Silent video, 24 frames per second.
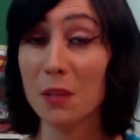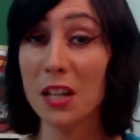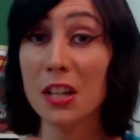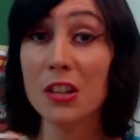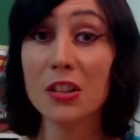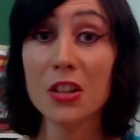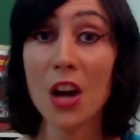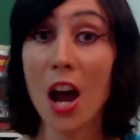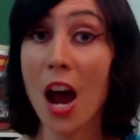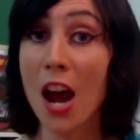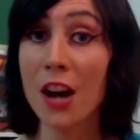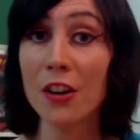
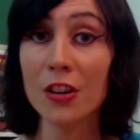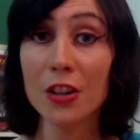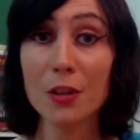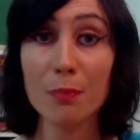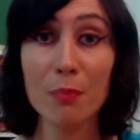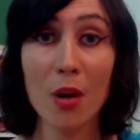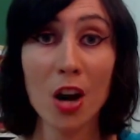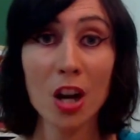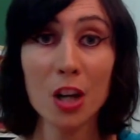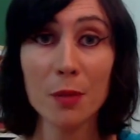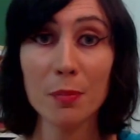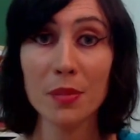entire
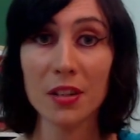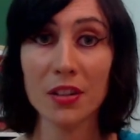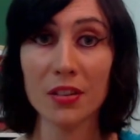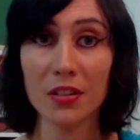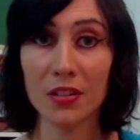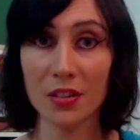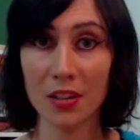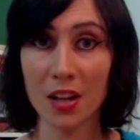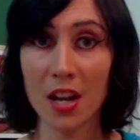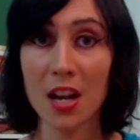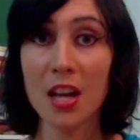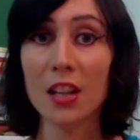
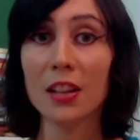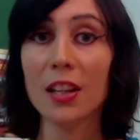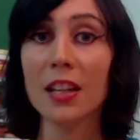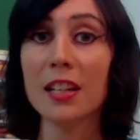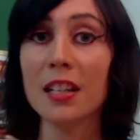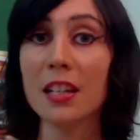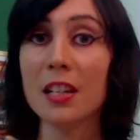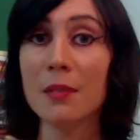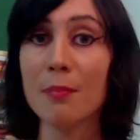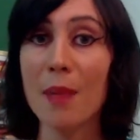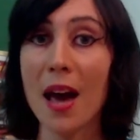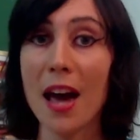departments,
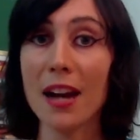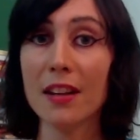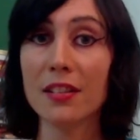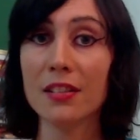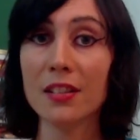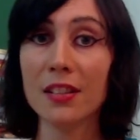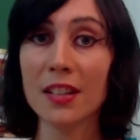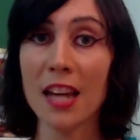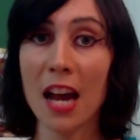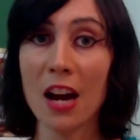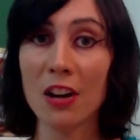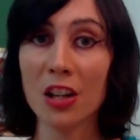like in
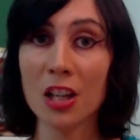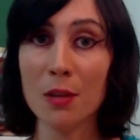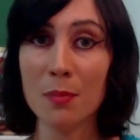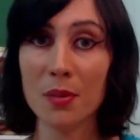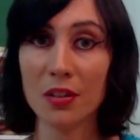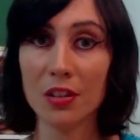Madison County,